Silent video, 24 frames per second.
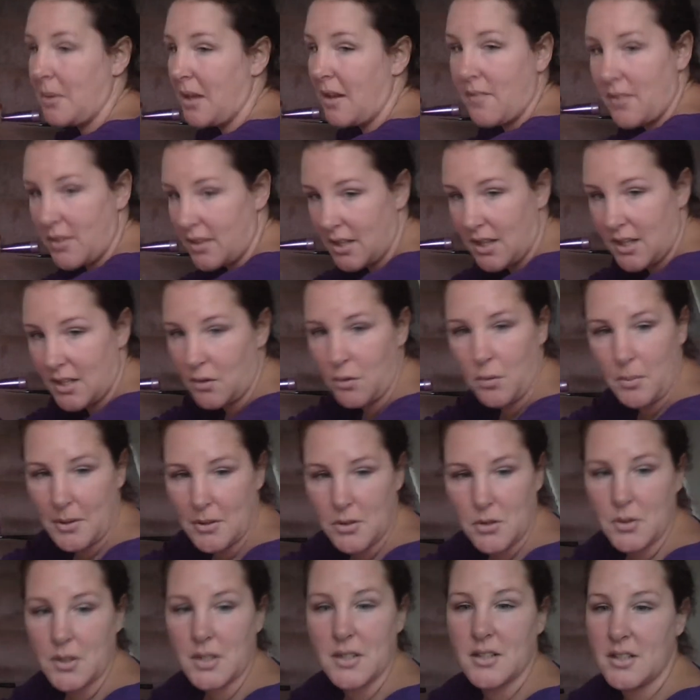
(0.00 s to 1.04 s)
me everything I know
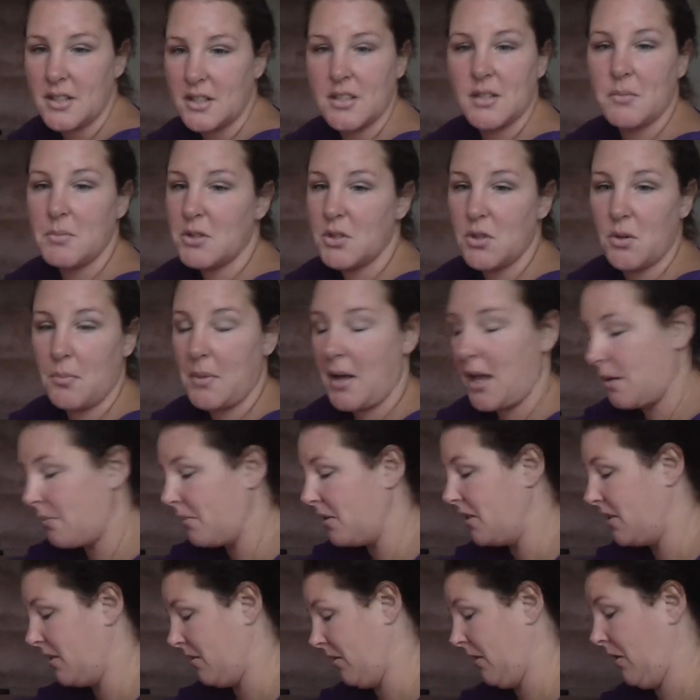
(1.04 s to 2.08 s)
about trees. He's gonna be so mad at me.
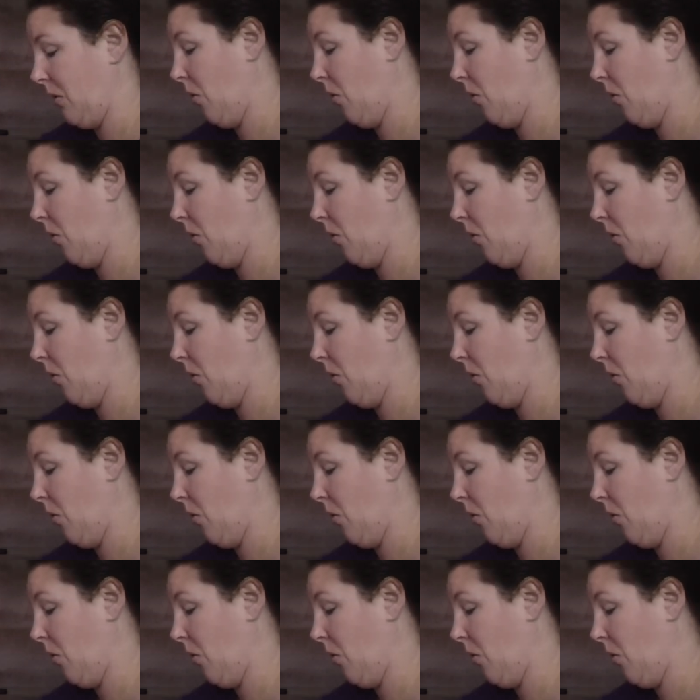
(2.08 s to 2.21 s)
He's like,